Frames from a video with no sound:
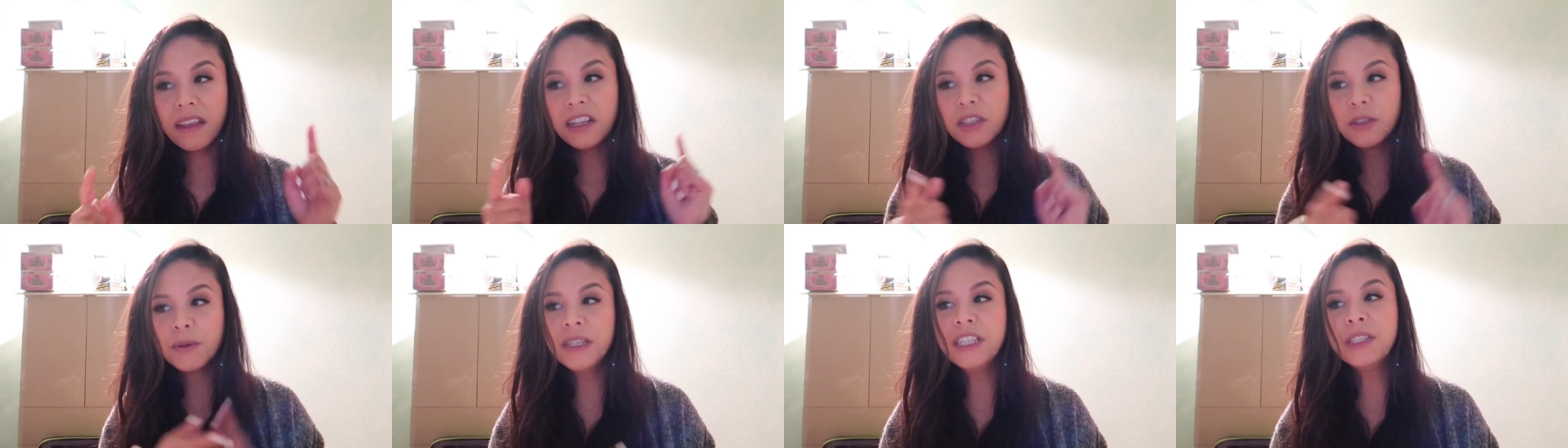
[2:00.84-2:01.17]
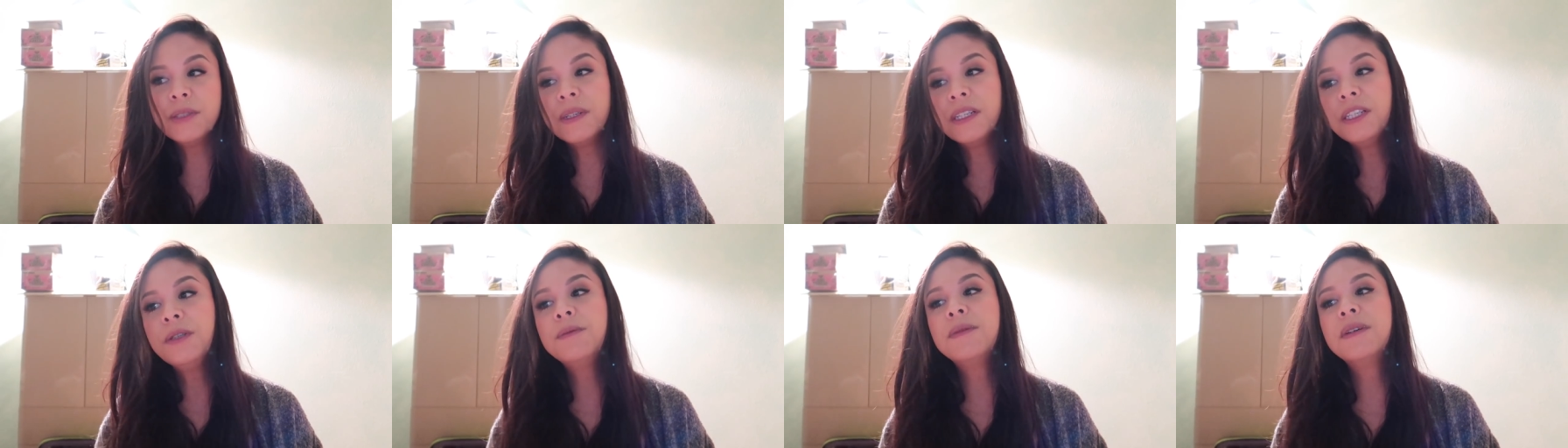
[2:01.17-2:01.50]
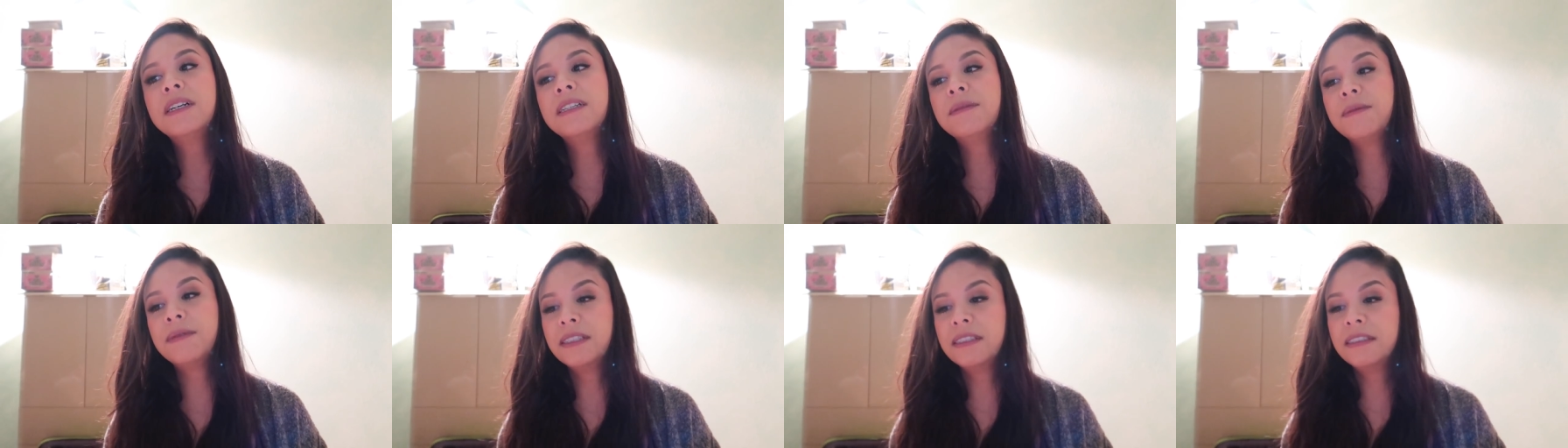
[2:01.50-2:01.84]

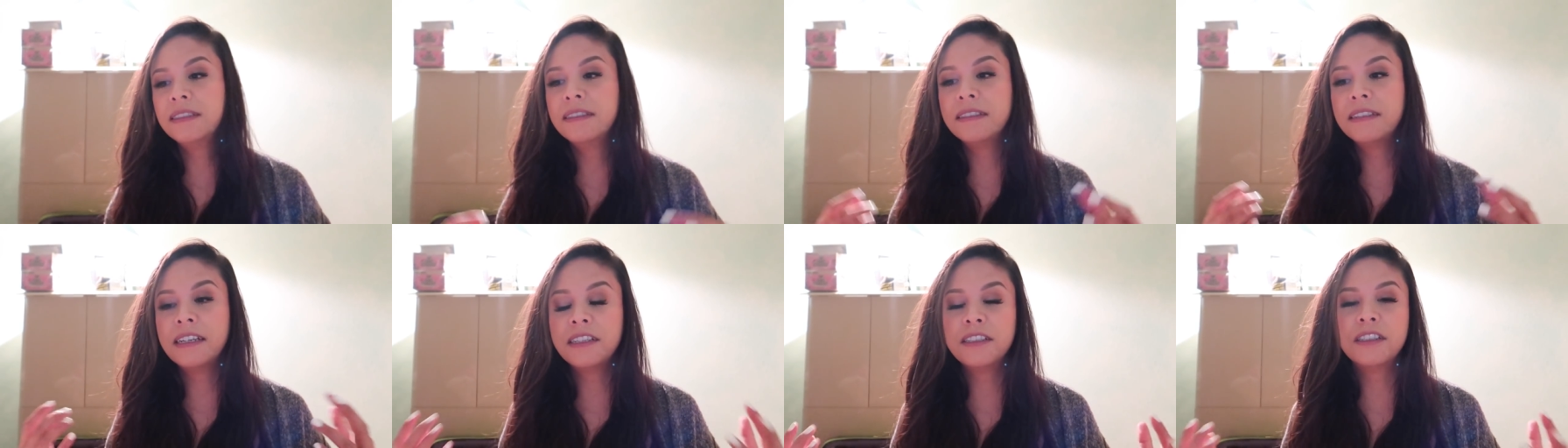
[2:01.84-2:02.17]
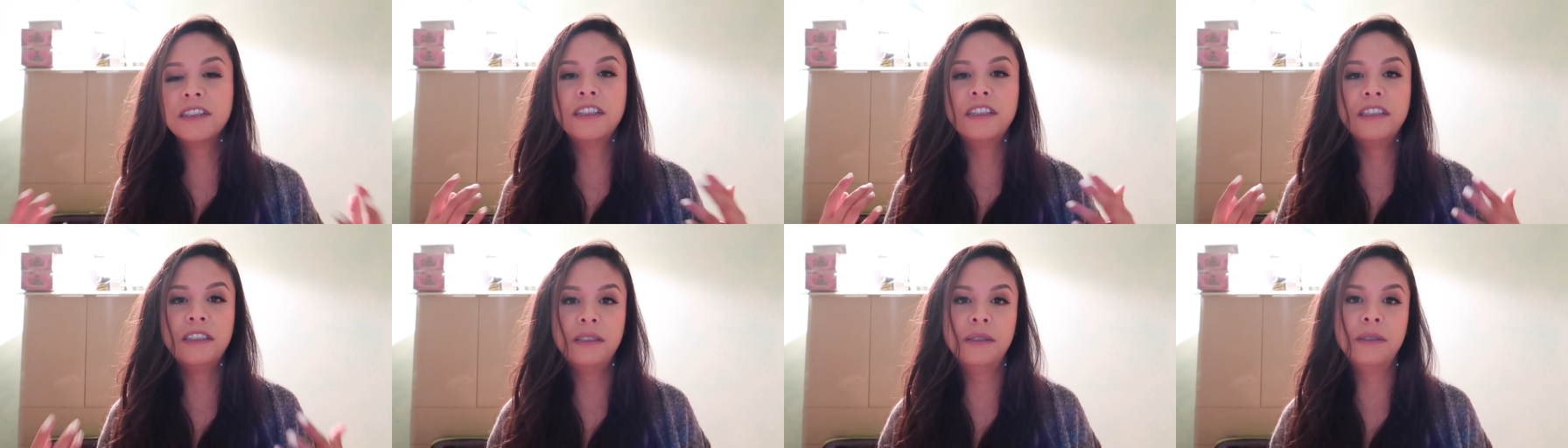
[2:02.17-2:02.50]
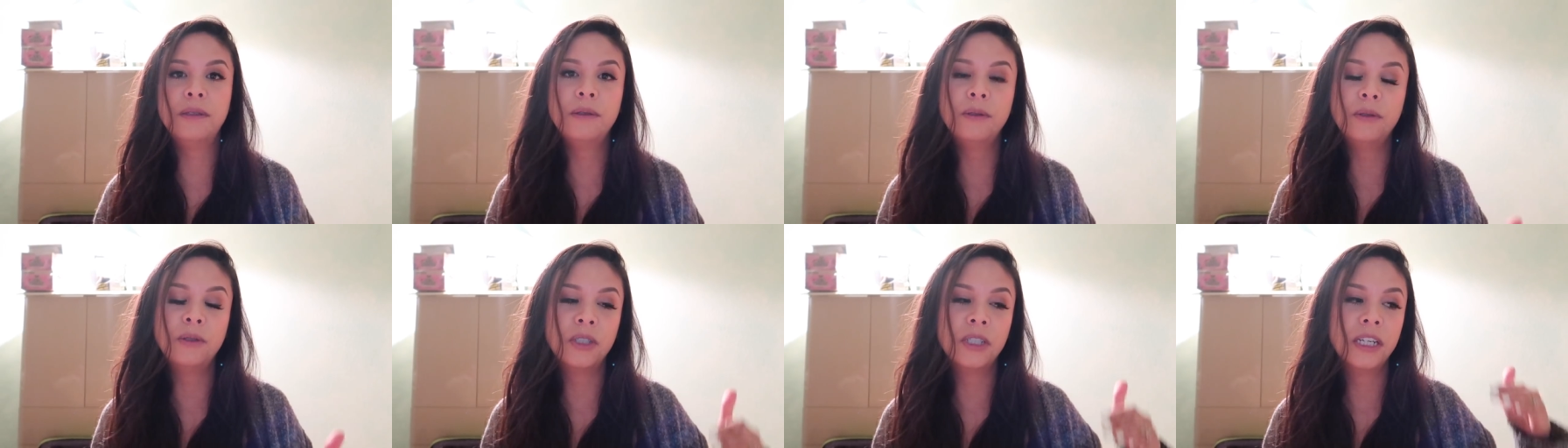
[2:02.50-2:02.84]
2021 was such a
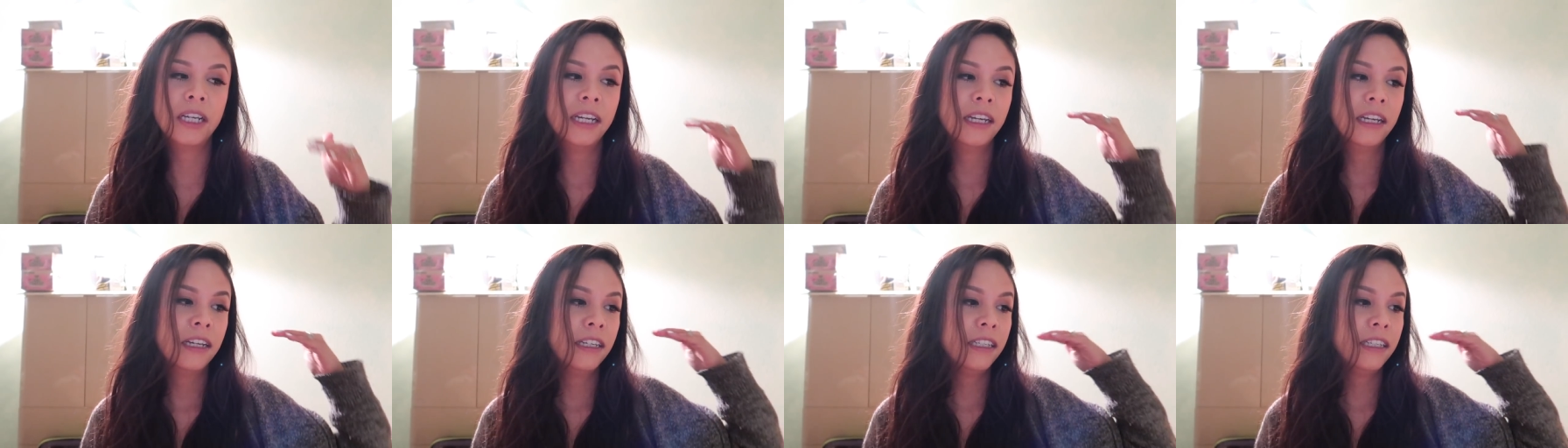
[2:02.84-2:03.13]
huge